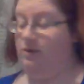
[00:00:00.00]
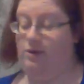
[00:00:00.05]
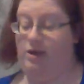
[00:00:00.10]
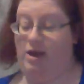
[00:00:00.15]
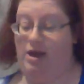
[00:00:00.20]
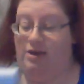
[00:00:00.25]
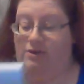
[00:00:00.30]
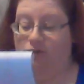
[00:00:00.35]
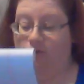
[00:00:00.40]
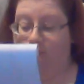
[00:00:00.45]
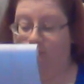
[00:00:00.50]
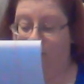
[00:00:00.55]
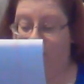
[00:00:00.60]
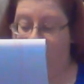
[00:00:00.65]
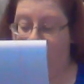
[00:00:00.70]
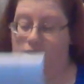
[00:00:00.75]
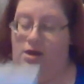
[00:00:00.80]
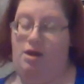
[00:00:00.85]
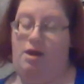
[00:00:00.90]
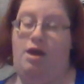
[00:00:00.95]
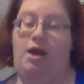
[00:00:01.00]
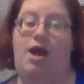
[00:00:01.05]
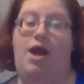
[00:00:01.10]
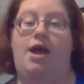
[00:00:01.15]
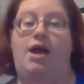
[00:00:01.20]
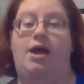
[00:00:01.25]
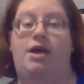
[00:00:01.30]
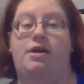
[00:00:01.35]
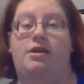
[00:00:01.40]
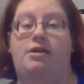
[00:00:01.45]
So yes.
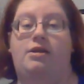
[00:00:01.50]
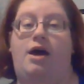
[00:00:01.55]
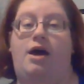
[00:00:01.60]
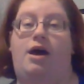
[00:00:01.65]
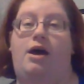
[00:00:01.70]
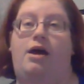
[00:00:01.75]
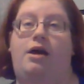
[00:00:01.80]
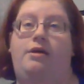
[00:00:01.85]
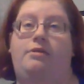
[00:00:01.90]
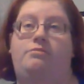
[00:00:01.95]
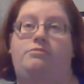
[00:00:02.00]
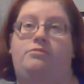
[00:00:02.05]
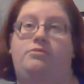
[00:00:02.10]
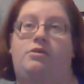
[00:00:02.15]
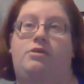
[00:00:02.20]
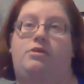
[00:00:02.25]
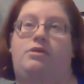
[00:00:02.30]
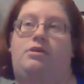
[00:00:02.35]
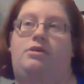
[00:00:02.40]
And I'm